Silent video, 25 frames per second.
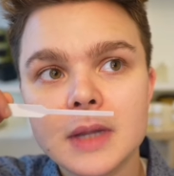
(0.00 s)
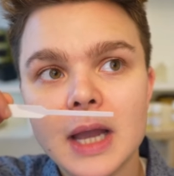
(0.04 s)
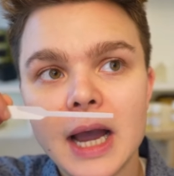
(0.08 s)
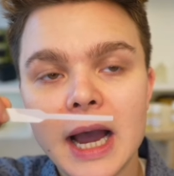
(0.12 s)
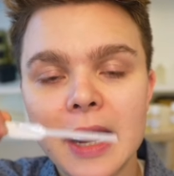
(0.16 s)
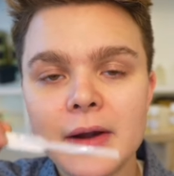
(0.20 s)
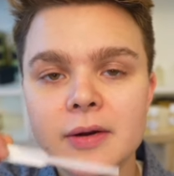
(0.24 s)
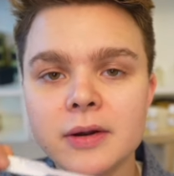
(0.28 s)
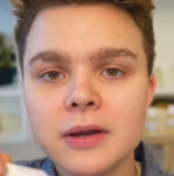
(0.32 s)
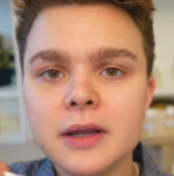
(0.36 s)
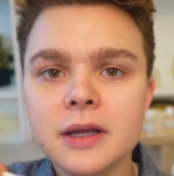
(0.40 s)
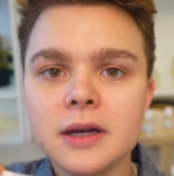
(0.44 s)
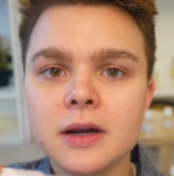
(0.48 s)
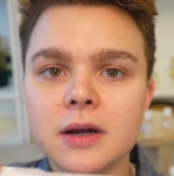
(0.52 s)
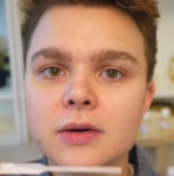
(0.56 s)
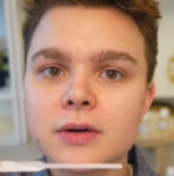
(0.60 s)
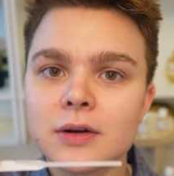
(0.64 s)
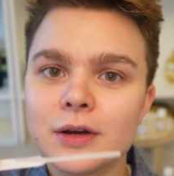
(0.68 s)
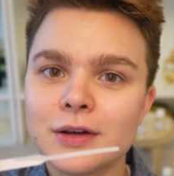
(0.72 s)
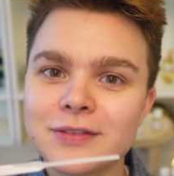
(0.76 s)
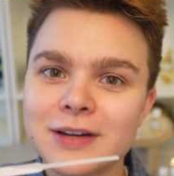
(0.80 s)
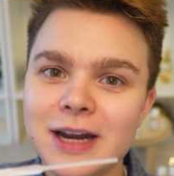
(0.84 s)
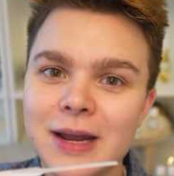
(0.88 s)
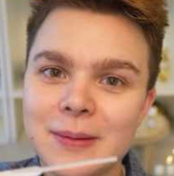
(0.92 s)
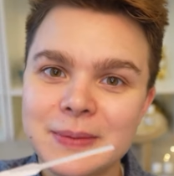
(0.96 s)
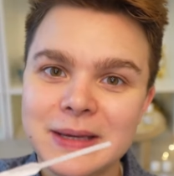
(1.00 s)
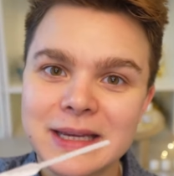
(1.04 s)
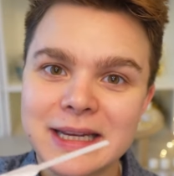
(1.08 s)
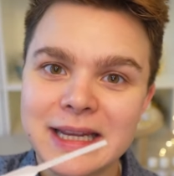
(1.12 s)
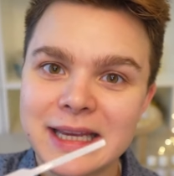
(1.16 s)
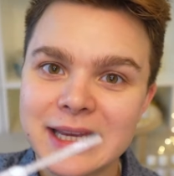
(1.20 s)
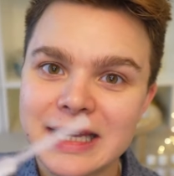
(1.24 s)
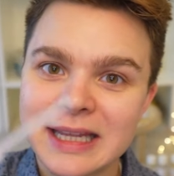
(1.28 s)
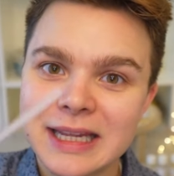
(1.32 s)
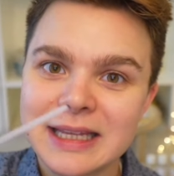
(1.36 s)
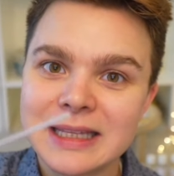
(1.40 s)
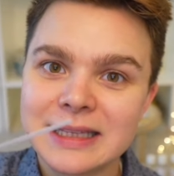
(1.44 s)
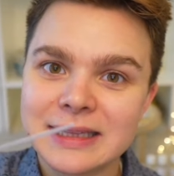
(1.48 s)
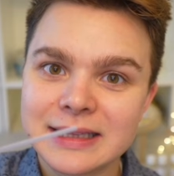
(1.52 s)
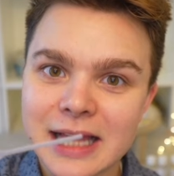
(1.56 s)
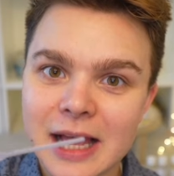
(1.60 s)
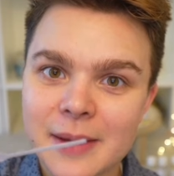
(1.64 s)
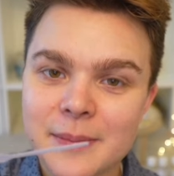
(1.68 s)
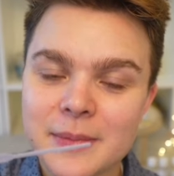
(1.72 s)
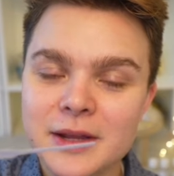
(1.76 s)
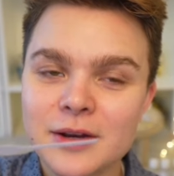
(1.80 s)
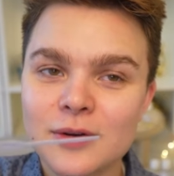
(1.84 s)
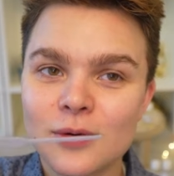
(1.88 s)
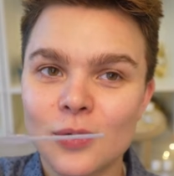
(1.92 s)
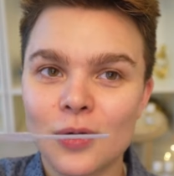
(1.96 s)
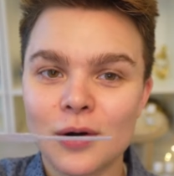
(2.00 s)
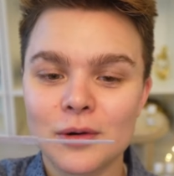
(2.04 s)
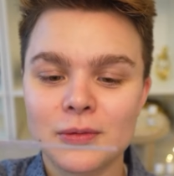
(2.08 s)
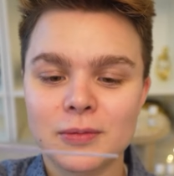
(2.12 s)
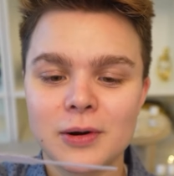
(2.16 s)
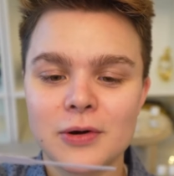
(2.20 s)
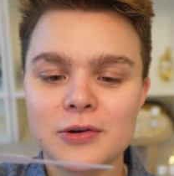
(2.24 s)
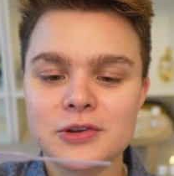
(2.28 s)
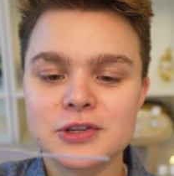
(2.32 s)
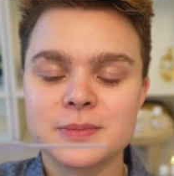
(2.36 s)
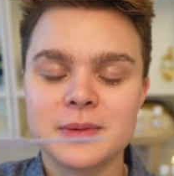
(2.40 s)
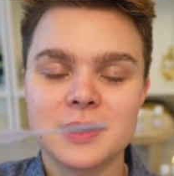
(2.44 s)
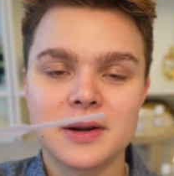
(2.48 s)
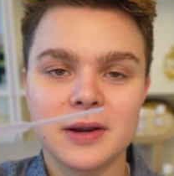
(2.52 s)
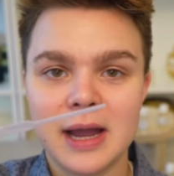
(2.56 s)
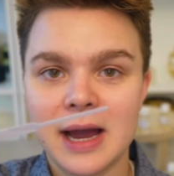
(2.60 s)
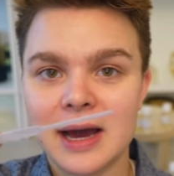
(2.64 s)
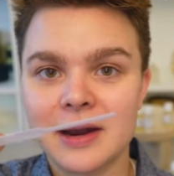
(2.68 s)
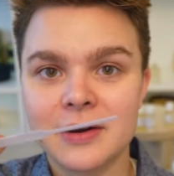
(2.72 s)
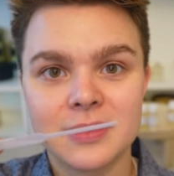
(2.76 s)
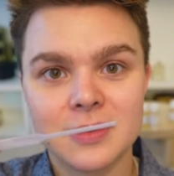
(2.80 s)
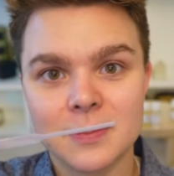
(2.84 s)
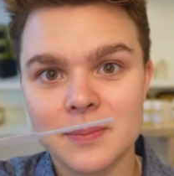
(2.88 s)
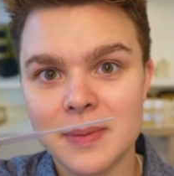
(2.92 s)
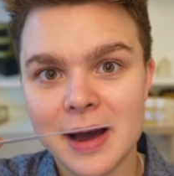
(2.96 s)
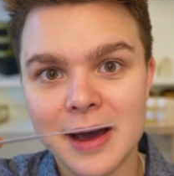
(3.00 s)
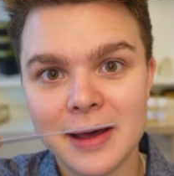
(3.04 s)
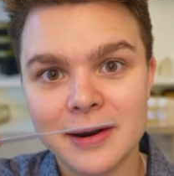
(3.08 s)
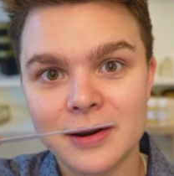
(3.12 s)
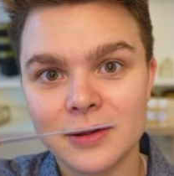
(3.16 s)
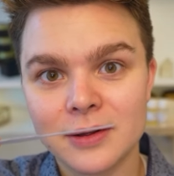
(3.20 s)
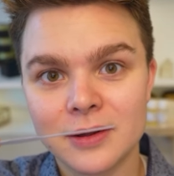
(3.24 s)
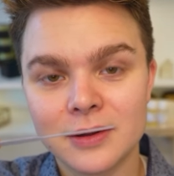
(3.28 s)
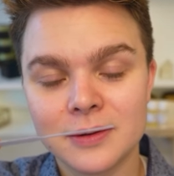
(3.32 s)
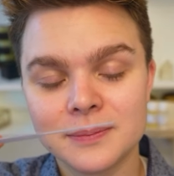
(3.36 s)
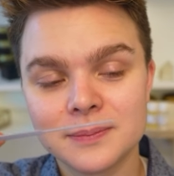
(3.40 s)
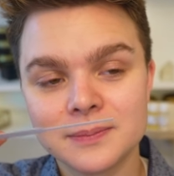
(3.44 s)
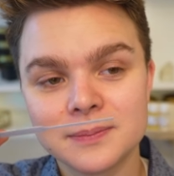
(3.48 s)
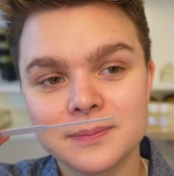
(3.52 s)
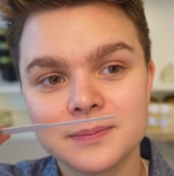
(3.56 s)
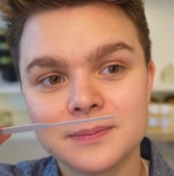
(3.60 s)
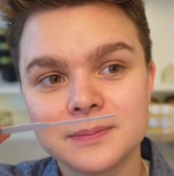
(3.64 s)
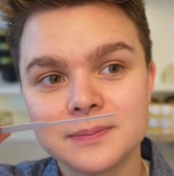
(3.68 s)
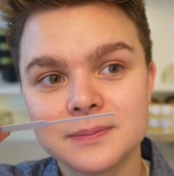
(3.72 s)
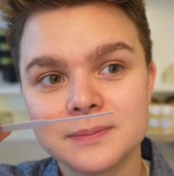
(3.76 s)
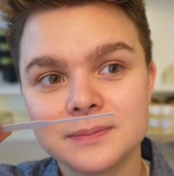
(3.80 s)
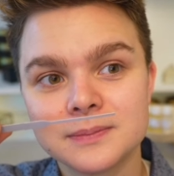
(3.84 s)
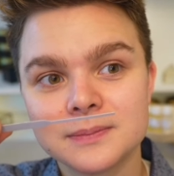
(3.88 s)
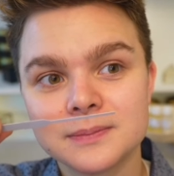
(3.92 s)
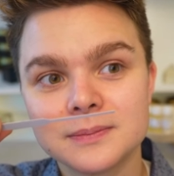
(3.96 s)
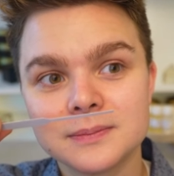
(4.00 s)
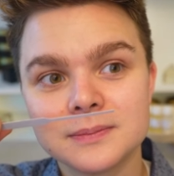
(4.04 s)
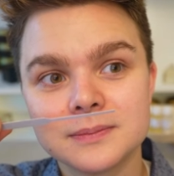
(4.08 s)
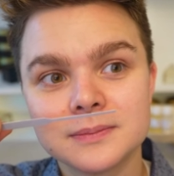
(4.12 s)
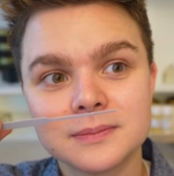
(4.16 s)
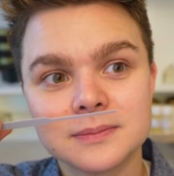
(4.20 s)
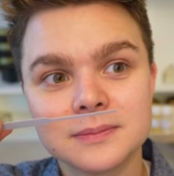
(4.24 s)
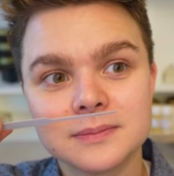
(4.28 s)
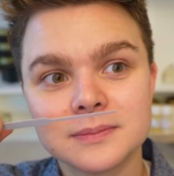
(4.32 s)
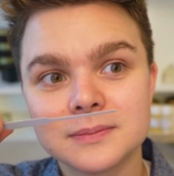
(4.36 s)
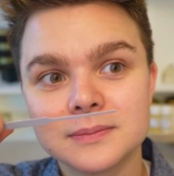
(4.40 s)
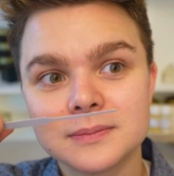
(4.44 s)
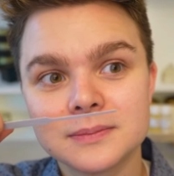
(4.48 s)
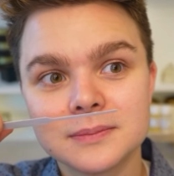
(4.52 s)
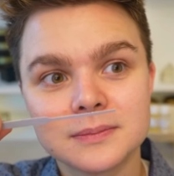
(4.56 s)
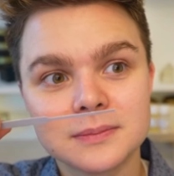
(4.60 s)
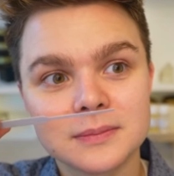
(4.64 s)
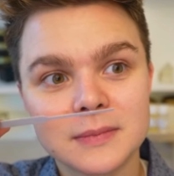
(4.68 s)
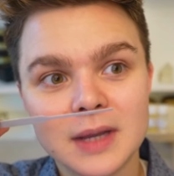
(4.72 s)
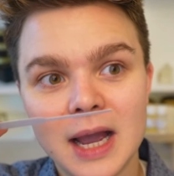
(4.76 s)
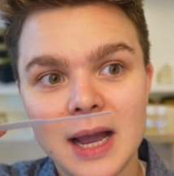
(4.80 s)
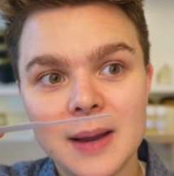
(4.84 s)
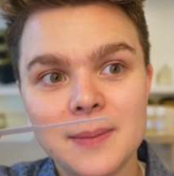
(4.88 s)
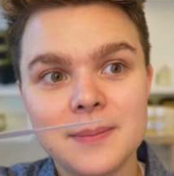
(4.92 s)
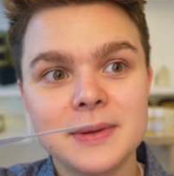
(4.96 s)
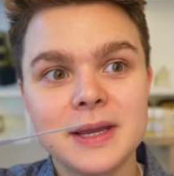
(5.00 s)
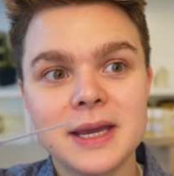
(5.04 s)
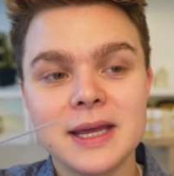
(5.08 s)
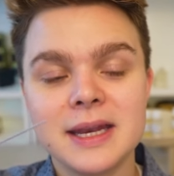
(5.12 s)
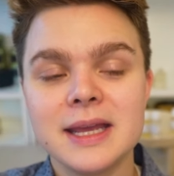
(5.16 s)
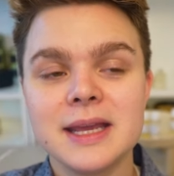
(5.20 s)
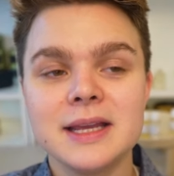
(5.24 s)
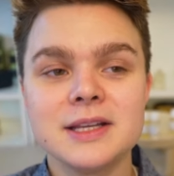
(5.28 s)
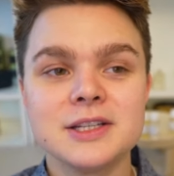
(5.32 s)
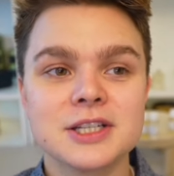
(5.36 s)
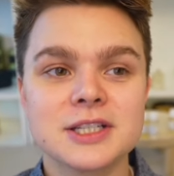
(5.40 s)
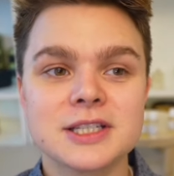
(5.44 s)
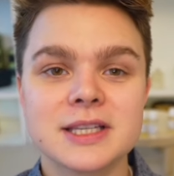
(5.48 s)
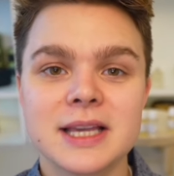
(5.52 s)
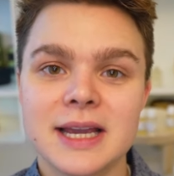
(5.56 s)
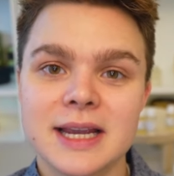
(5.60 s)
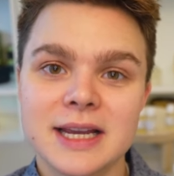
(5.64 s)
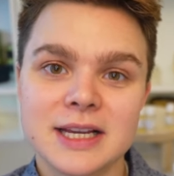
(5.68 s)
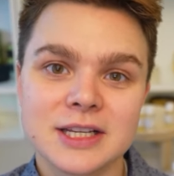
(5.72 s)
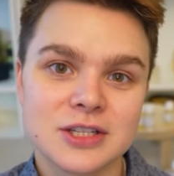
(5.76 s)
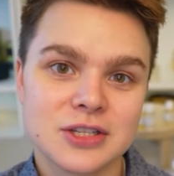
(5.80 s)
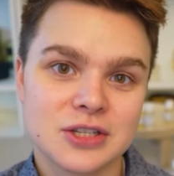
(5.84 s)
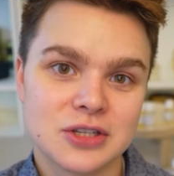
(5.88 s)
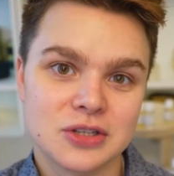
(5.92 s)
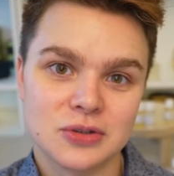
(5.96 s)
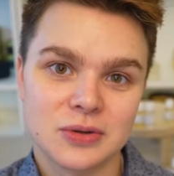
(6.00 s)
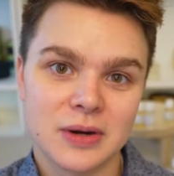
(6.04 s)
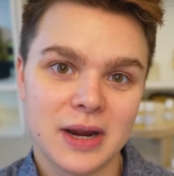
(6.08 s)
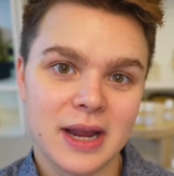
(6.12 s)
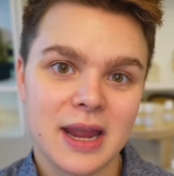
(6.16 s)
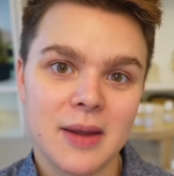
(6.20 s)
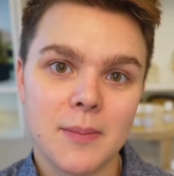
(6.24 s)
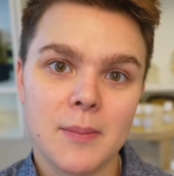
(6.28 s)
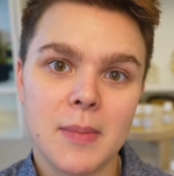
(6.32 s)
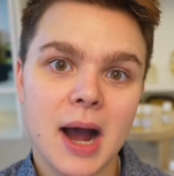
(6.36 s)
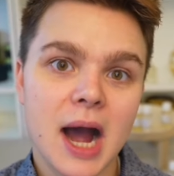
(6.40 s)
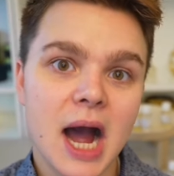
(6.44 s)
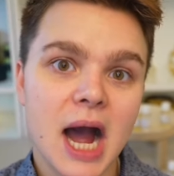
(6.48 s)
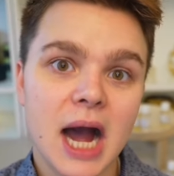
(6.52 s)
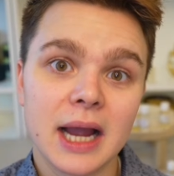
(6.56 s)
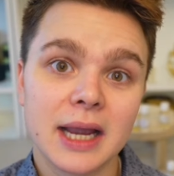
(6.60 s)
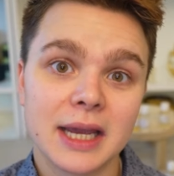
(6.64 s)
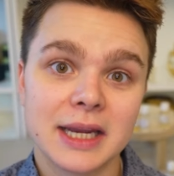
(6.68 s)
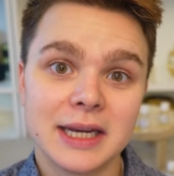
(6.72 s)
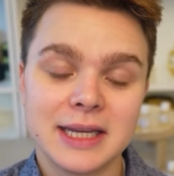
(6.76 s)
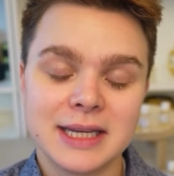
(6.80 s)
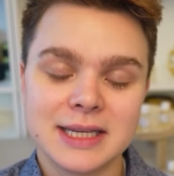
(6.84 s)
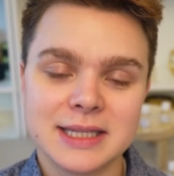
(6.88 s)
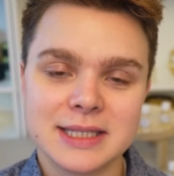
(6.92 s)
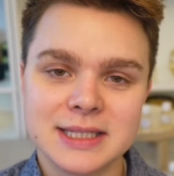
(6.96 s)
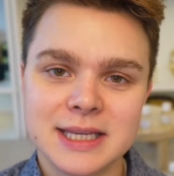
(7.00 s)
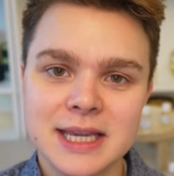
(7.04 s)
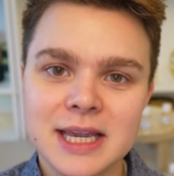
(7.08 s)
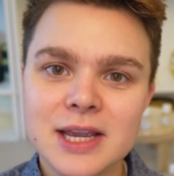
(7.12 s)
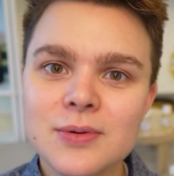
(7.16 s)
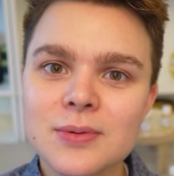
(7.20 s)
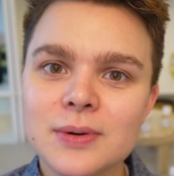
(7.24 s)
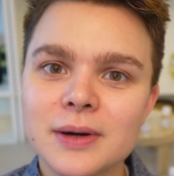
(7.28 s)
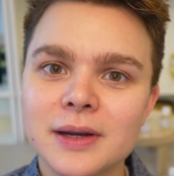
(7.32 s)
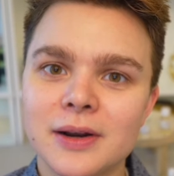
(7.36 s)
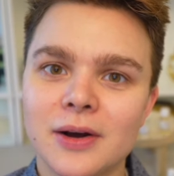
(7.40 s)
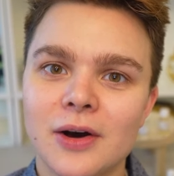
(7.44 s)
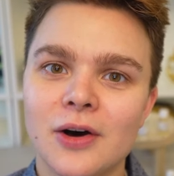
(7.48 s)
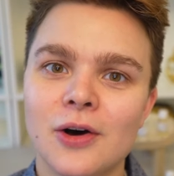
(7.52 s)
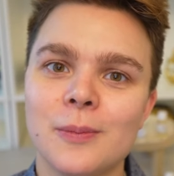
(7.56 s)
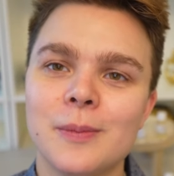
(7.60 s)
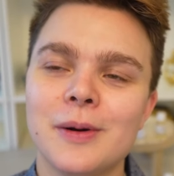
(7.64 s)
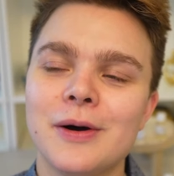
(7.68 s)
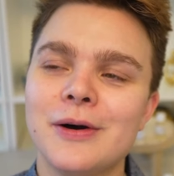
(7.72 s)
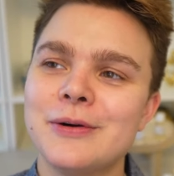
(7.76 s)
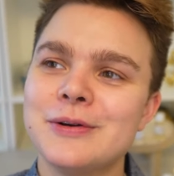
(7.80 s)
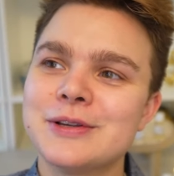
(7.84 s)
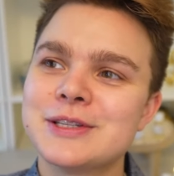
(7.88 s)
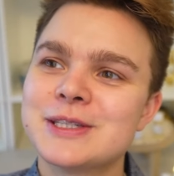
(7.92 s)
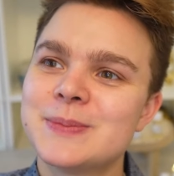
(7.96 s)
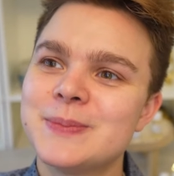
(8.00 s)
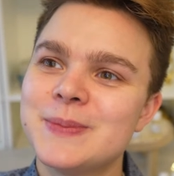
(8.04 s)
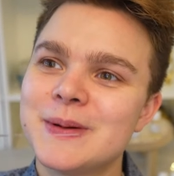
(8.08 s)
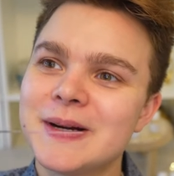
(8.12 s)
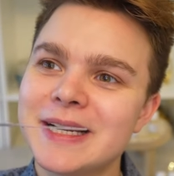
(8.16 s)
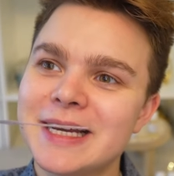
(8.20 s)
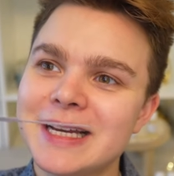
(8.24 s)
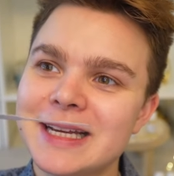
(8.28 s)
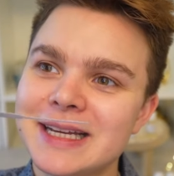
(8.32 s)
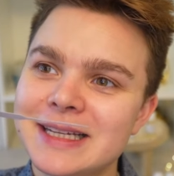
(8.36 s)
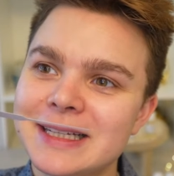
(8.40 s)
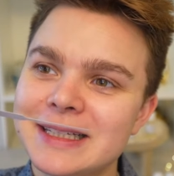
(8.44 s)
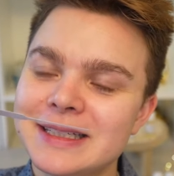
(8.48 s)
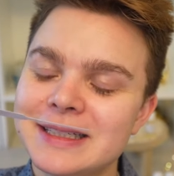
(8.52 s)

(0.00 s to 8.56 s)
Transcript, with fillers: I really don't know that I'm getting any lemon or rosemary out of the bottle I'm getting just like a straight mahogany and teakwood almost, but